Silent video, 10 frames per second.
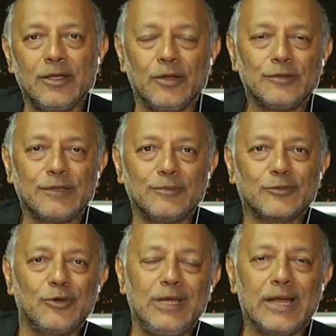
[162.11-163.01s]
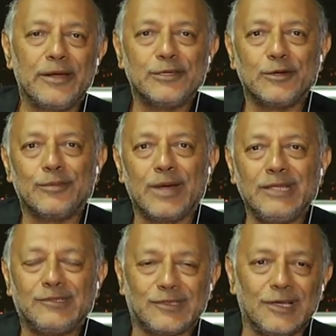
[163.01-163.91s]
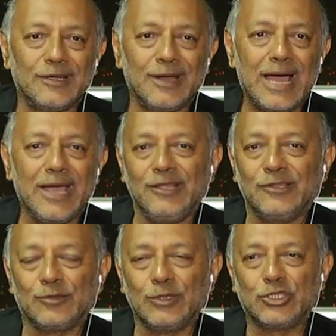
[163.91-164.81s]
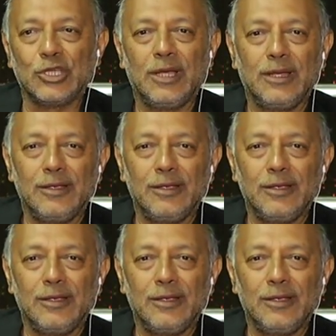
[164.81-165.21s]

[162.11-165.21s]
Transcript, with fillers: you know, some screenwriter writes her lines, which,